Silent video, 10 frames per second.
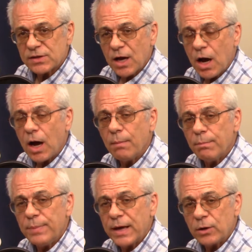is
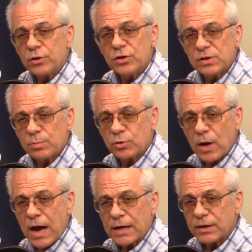comp better, you
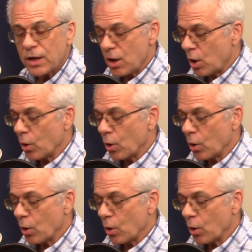subtract,